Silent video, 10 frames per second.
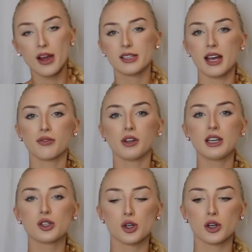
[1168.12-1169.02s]

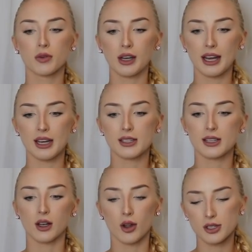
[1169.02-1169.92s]
definitely to
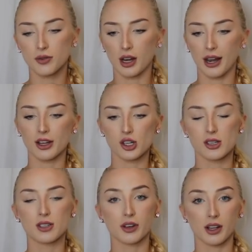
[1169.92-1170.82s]
release lots of
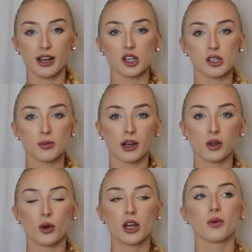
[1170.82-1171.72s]
collections for Collections by
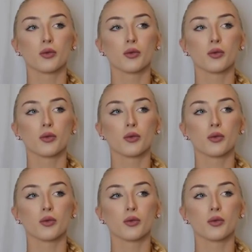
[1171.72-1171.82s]
Claudia.